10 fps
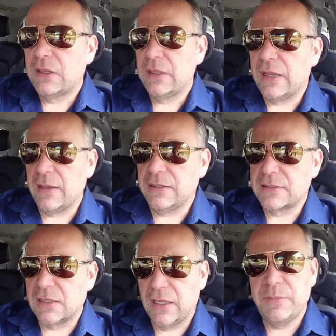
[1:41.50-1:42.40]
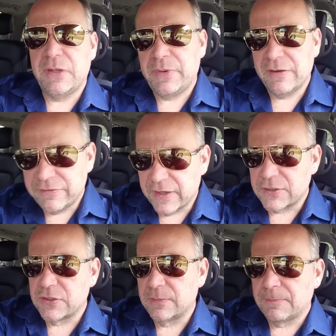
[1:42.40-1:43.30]
and claiming to be a
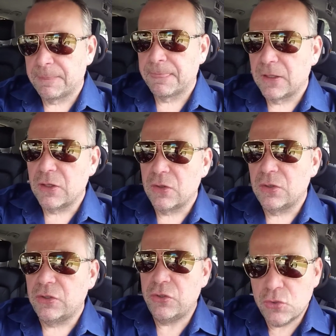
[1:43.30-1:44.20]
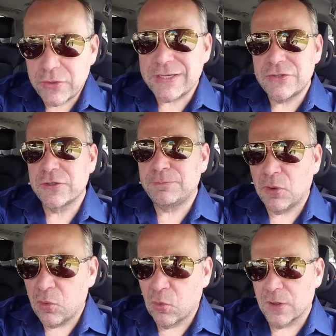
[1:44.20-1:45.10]
victim, you can
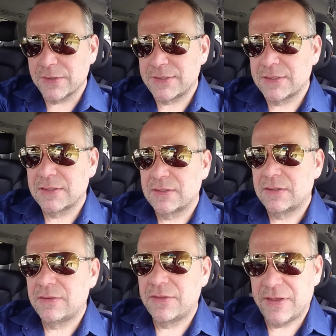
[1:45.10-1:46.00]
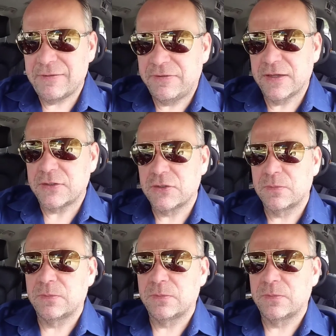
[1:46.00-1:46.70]
support that victim.